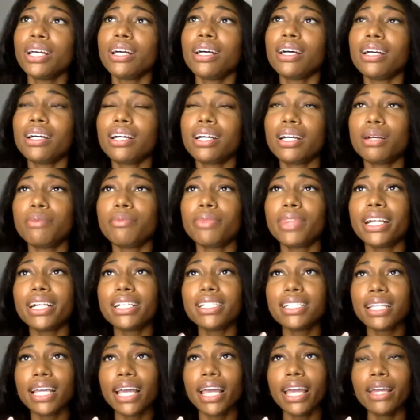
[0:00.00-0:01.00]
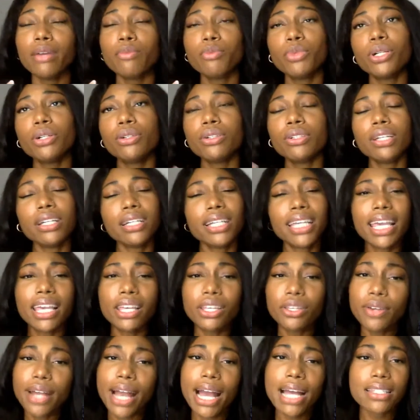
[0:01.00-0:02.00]
they're saying, "Well, can
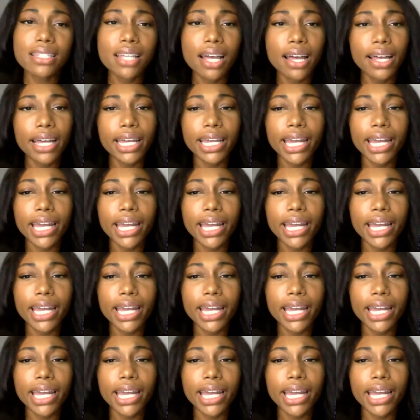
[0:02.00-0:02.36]
you guys hug